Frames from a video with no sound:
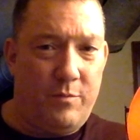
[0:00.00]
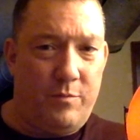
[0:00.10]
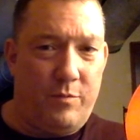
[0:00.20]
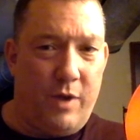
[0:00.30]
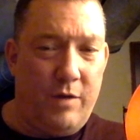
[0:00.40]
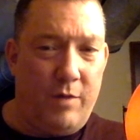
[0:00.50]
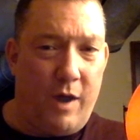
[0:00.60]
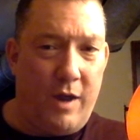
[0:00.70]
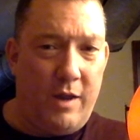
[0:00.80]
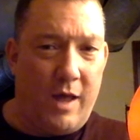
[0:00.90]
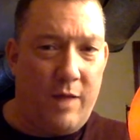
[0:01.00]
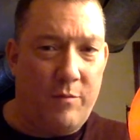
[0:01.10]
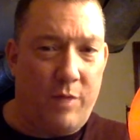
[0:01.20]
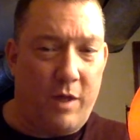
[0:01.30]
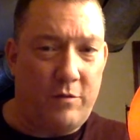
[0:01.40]
Brady Writing
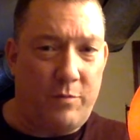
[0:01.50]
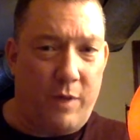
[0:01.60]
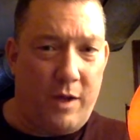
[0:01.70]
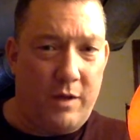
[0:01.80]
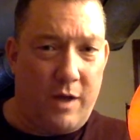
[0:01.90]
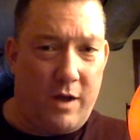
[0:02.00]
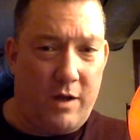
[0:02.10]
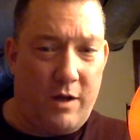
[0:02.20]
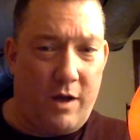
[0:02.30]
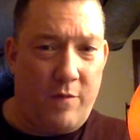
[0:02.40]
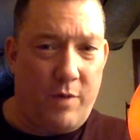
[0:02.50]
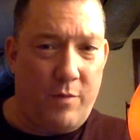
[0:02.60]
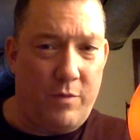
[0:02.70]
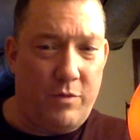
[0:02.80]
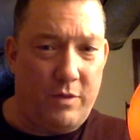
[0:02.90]
at blogspot.com. I'll
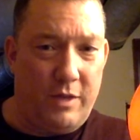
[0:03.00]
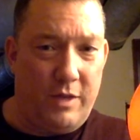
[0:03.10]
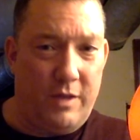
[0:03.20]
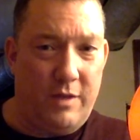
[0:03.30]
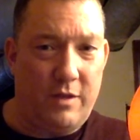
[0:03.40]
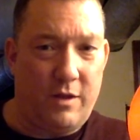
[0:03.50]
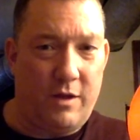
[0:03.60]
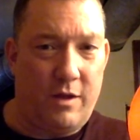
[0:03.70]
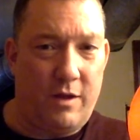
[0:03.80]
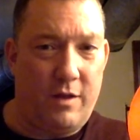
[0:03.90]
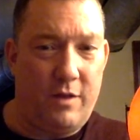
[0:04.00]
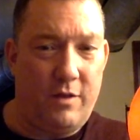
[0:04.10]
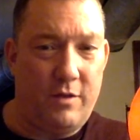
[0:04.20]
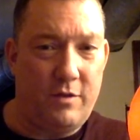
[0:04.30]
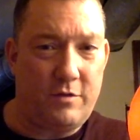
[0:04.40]
put the link in
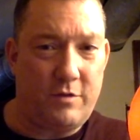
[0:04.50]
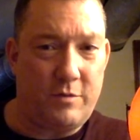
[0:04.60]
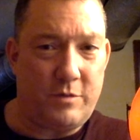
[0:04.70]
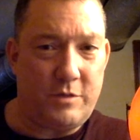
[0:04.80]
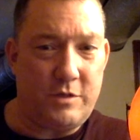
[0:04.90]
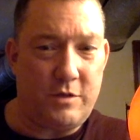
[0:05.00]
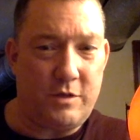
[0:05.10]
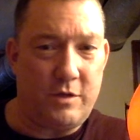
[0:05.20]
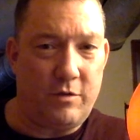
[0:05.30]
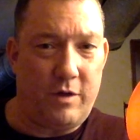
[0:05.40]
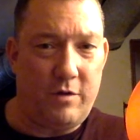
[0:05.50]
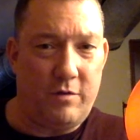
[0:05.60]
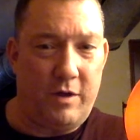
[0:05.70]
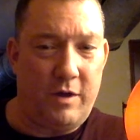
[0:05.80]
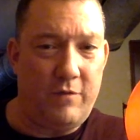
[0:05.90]
the description, so you can go there
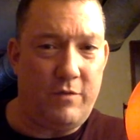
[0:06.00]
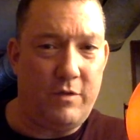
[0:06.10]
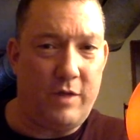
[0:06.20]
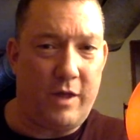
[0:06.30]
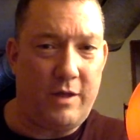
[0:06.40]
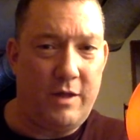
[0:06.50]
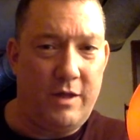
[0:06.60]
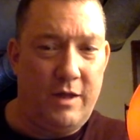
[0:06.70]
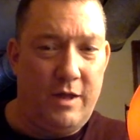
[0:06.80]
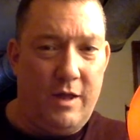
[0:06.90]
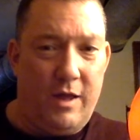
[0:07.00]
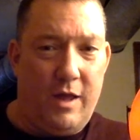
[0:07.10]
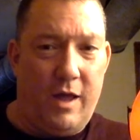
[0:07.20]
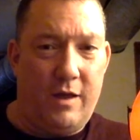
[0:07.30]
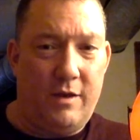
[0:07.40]
and read it if you'd like.
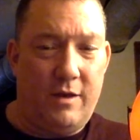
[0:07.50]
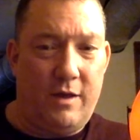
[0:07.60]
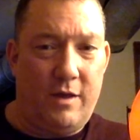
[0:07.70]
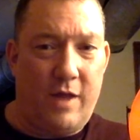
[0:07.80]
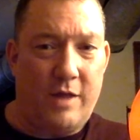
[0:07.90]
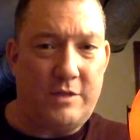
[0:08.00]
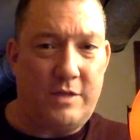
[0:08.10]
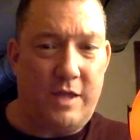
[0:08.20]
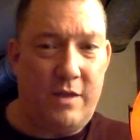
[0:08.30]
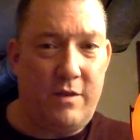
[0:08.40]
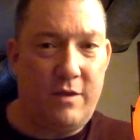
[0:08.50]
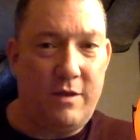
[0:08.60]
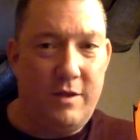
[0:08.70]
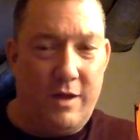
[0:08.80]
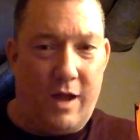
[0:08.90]
And that's it.
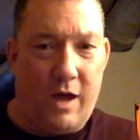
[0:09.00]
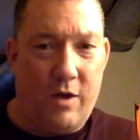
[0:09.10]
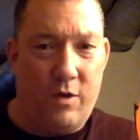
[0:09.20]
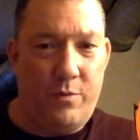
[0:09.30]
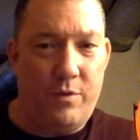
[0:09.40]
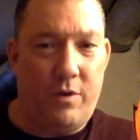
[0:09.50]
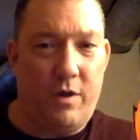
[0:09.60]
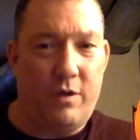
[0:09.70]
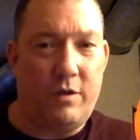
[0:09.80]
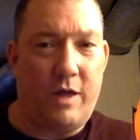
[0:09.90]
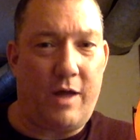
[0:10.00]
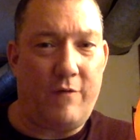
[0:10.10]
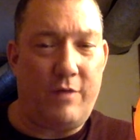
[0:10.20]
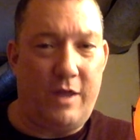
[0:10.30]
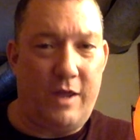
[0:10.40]
I hope you're all
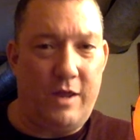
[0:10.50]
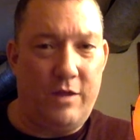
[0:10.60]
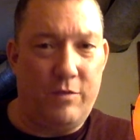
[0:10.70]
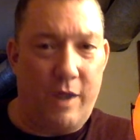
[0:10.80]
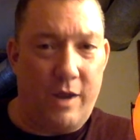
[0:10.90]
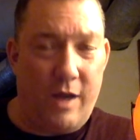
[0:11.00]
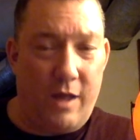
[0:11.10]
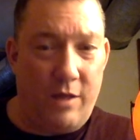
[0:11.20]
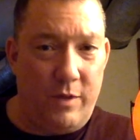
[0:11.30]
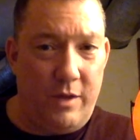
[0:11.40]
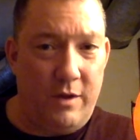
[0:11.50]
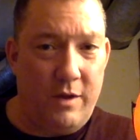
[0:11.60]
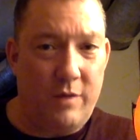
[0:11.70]
having a great Halloween.